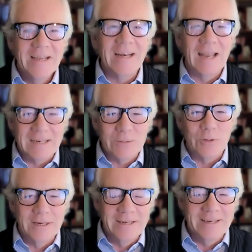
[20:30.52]
It lacks
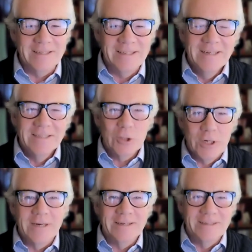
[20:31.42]
what I need.
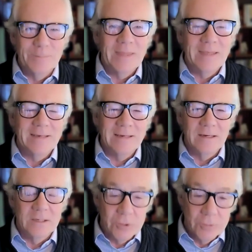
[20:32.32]
Try again.
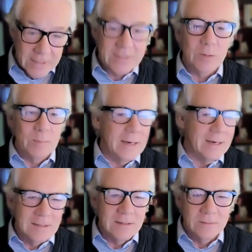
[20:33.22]
And so yes,
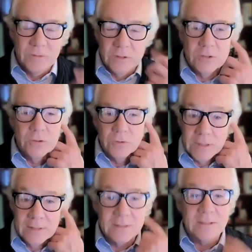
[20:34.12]
combining the two to
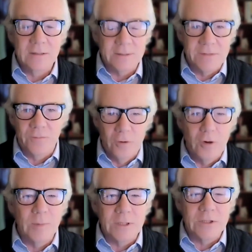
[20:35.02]
get the skills is
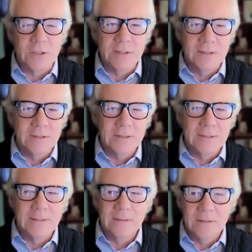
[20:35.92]
very much a
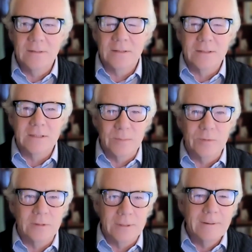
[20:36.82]

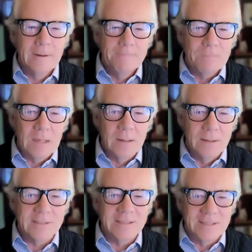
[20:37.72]
contemporary
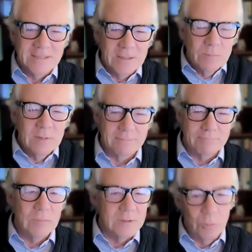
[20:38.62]
exercise that
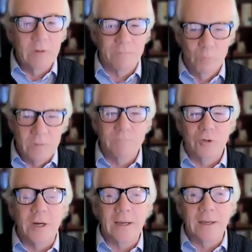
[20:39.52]
is worth
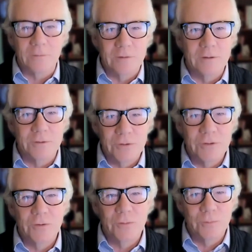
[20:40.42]
trying out for
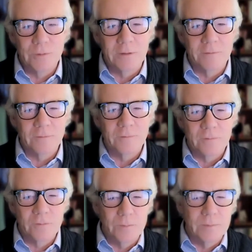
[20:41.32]
those who,
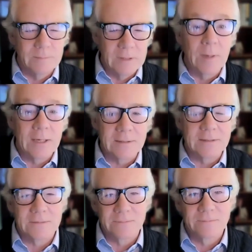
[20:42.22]
for whom it matters.